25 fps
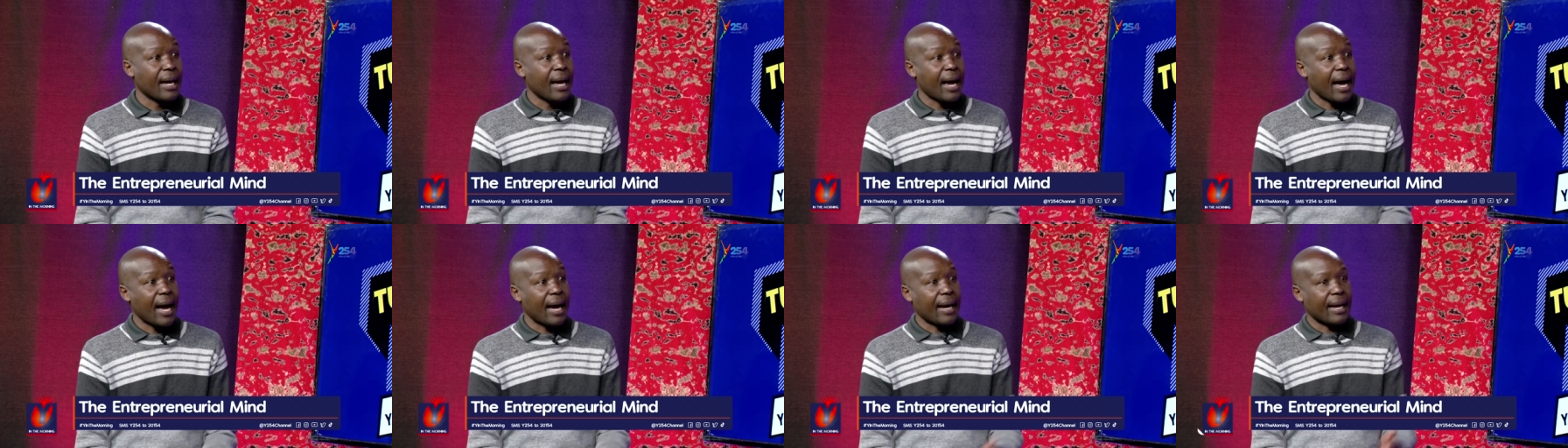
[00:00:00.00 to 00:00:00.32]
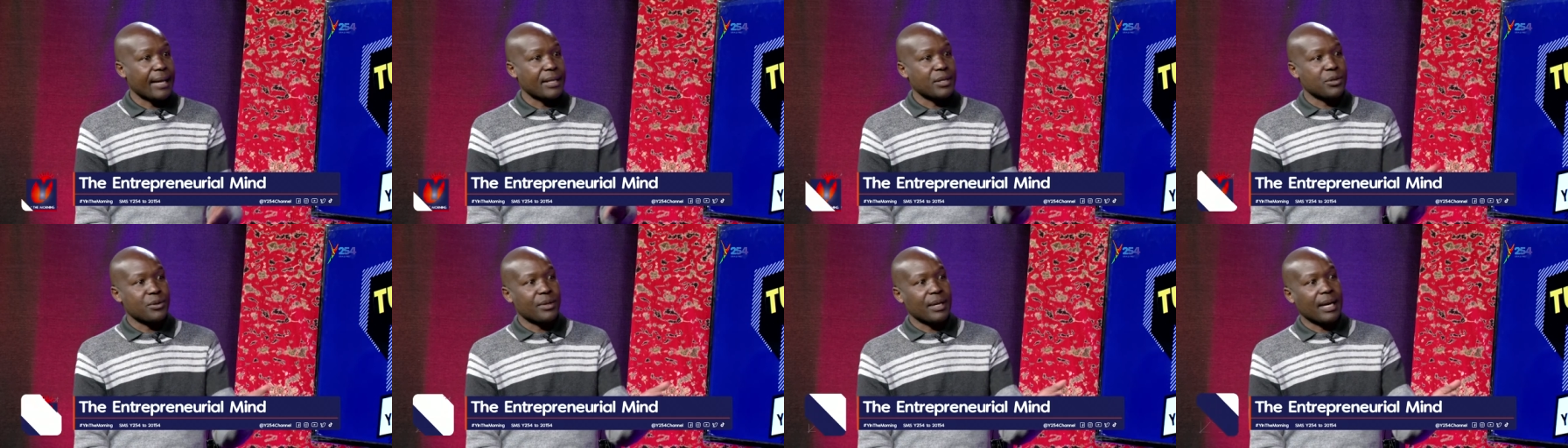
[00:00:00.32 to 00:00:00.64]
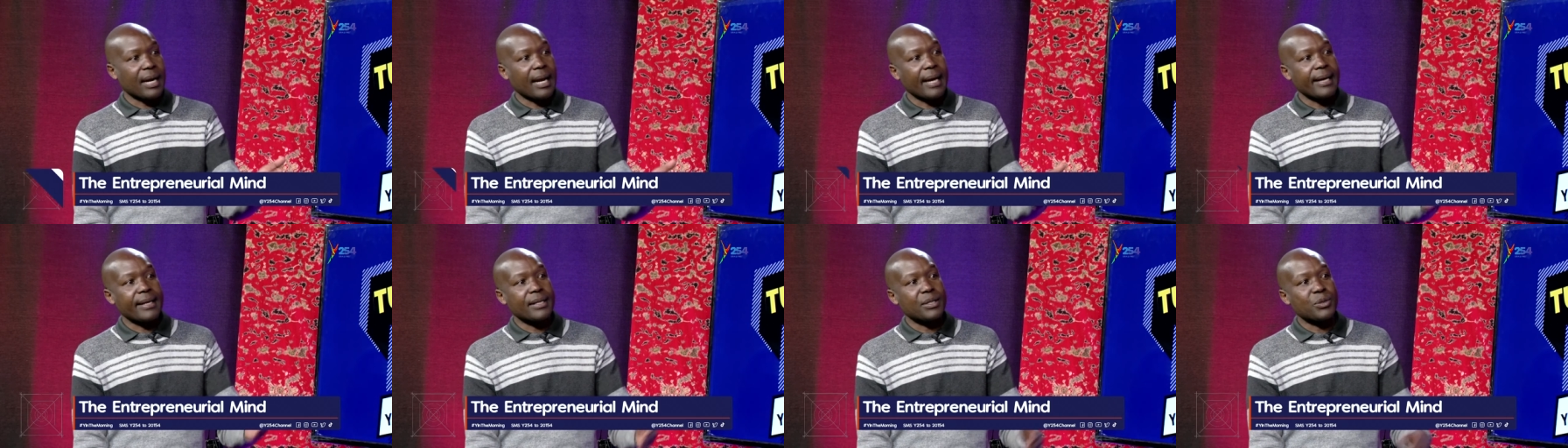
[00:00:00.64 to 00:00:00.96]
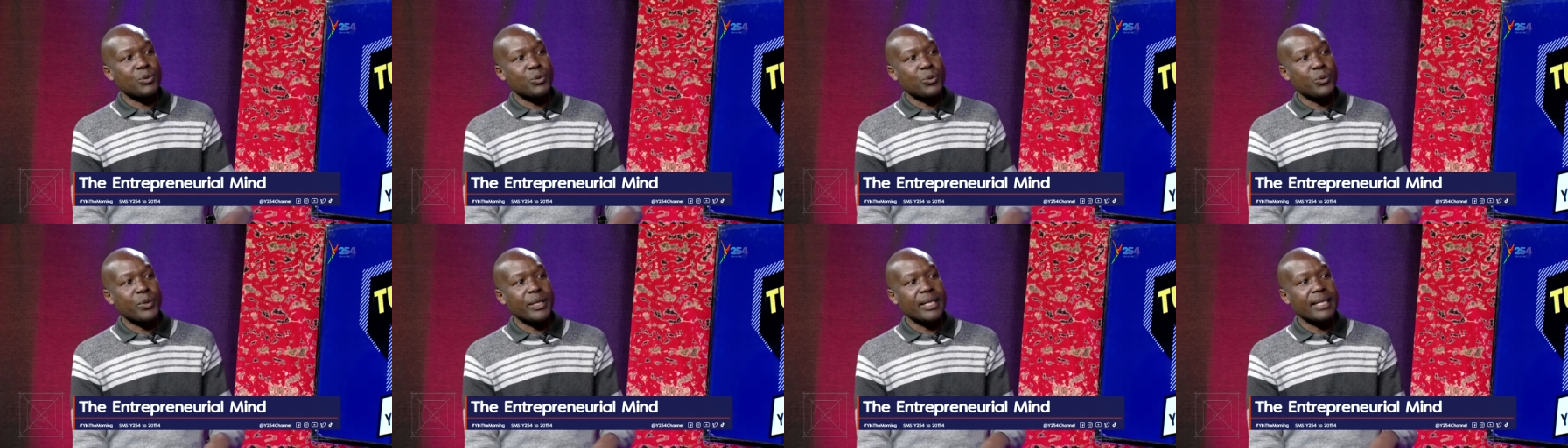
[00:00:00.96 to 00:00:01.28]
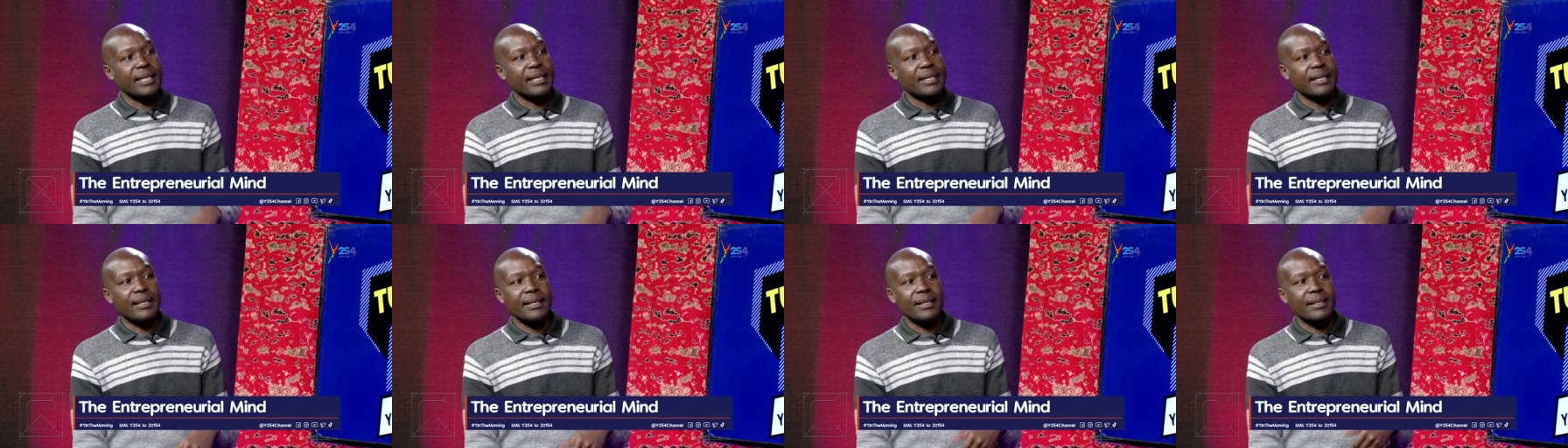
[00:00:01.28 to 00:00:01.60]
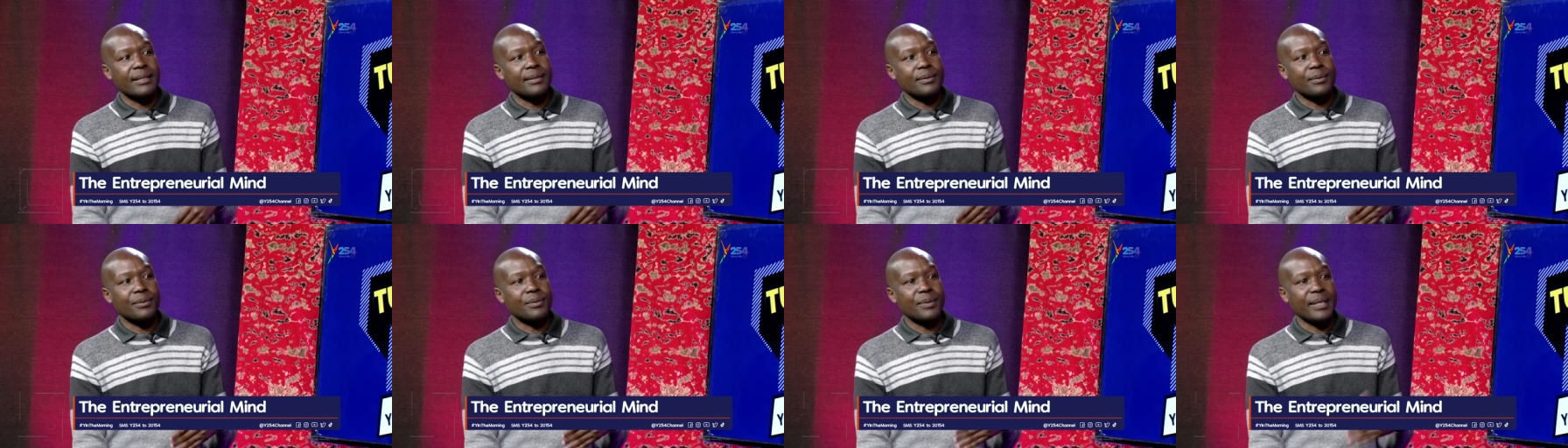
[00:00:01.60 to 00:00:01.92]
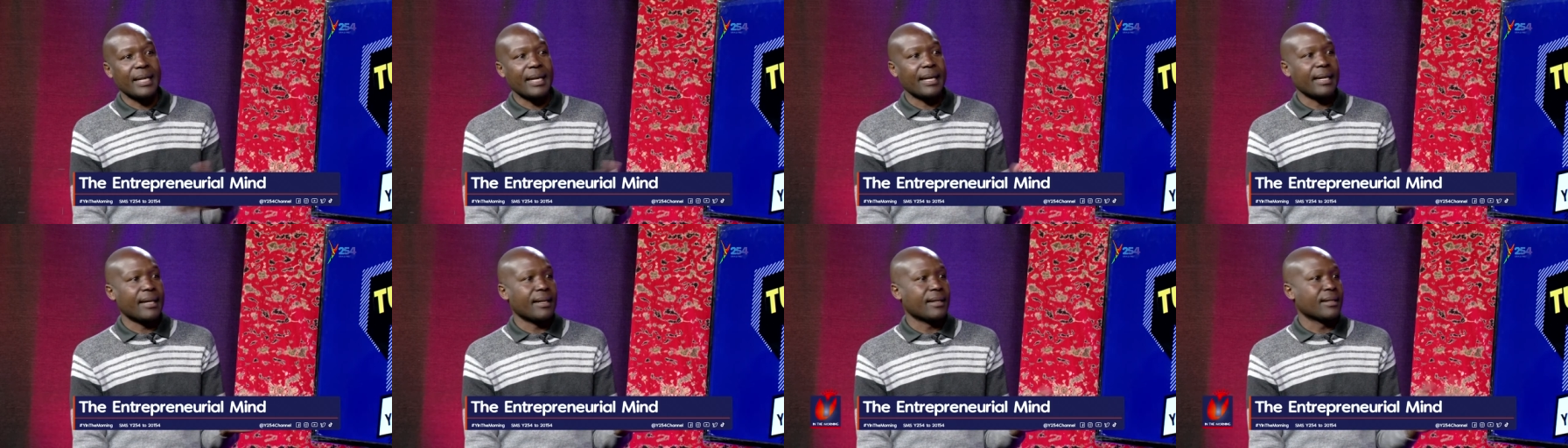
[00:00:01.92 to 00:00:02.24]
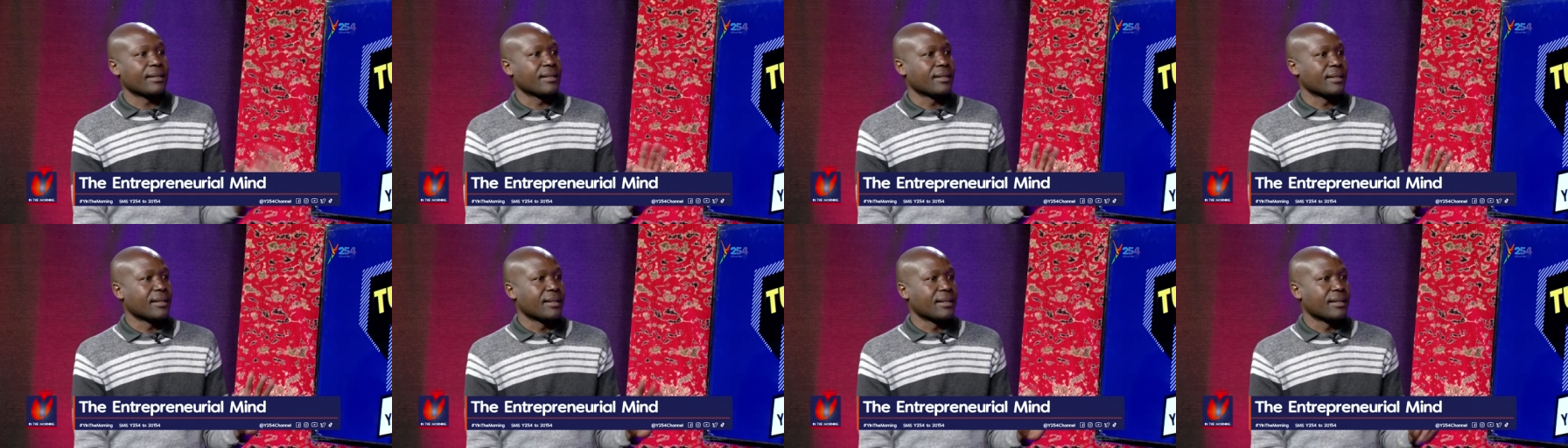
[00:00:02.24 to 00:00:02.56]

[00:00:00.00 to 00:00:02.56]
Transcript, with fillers: Mm-hmm. And as you realize, we really,